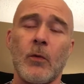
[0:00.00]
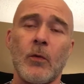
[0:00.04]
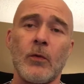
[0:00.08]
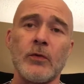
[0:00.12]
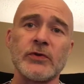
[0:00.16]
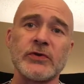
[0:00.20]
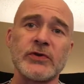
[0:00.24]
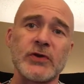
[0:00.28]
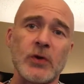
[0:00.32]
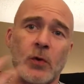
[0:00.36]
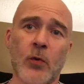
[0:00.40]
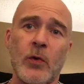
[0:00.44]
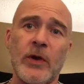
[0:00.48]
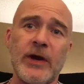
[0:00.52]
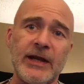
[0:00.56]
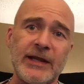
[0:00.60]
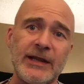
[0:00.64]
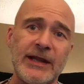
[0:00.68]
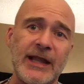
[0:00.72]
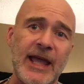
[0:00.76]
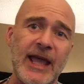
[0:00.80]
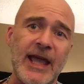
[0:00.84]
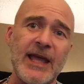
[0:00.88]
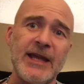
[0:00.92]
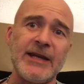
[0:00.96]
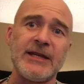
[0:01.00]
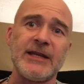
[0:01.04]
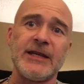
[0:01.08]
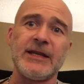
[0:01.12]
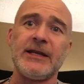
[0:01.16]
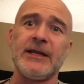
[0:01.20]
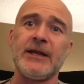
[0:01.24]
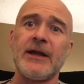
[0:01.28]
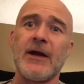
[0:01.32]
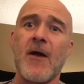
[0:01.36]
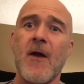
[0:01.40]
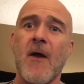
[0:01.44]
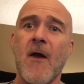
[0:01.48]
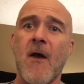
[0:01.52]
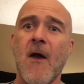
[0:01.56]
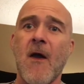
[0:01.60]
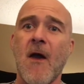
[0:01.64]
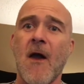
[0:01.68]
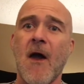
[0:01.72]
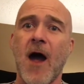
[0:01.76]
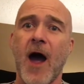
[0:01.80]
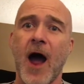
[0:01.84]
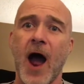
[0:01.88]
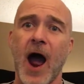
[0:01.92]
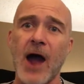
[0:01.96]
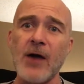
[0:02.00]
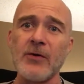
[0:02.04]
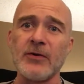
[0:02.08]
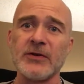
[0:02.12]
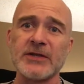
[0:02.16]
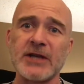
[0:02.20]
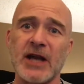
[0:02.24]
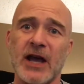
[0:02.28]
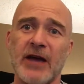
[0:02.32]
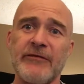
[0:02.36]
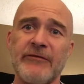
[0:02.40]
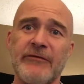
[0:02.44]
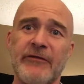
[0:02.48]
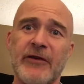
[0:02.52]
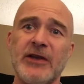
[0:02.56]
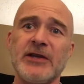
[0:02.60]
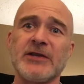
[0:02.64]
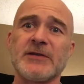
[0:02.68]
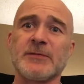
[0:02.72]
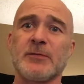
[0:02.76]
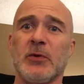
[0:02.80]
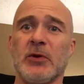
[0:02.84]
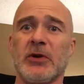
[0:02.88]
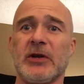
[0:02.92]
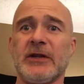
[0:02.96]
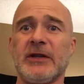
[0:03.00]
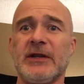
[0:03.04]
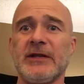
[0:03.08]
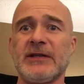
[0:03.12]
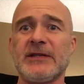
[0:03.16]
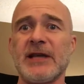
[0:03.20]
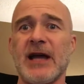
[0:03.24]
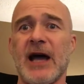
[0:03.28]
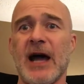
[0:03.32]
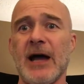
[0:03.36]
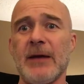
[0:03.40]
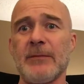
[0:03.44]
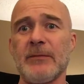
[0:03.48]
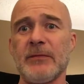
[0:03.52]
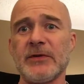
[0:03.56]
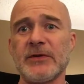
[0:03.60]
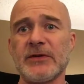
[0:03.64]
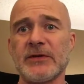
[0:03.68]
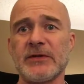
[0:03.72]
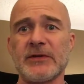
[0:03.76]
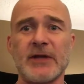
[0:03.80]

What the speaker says: so when it landed, I was on Facebook at the time.